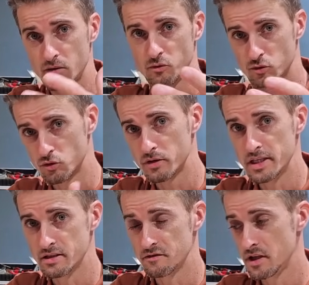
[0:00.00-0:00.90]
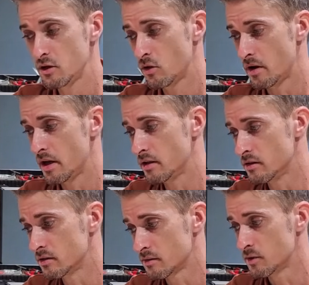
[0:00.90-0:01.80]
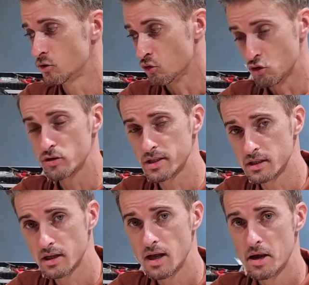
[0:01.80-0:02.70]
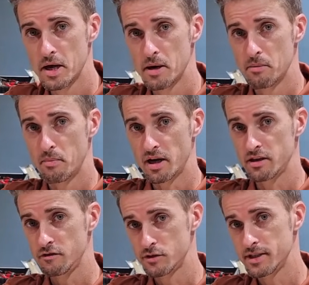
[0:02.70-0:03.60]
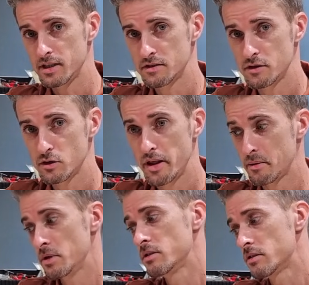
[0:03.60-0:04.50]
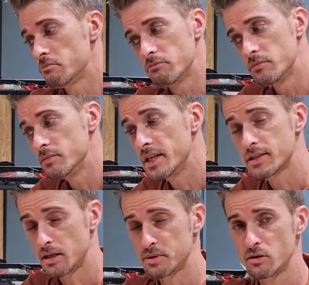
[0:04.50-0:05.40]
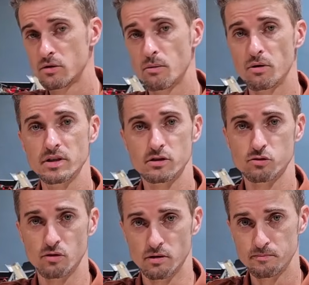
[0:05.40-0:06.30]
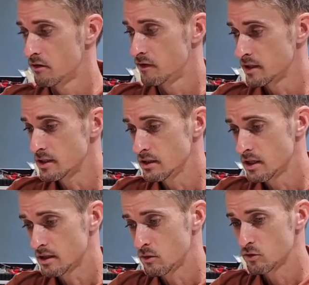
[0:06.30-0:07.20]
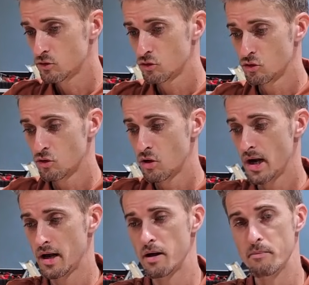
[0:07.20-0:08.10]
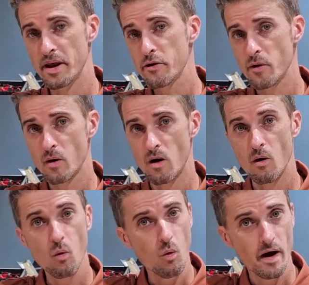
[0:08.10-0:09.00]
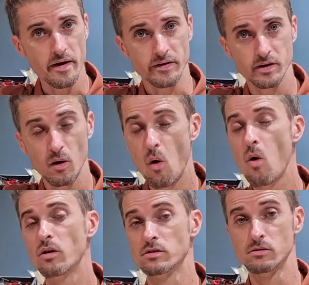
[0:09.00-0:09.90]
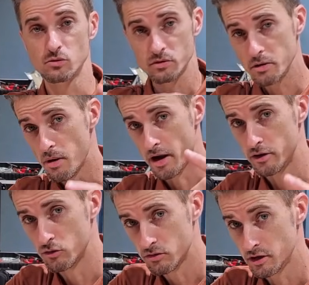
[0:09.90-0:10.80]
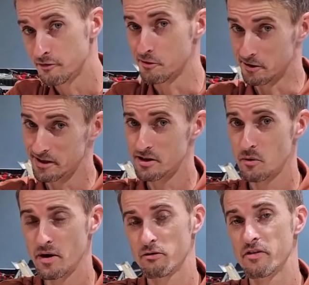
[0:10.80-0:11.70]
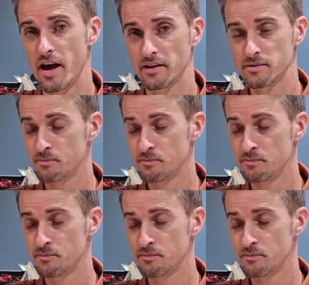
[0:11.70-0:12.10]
to do this video and to use it. But if you see this video, that means there is something good about this tool. First thing that I want to make you aware, or to remind you, if you're already aware of that,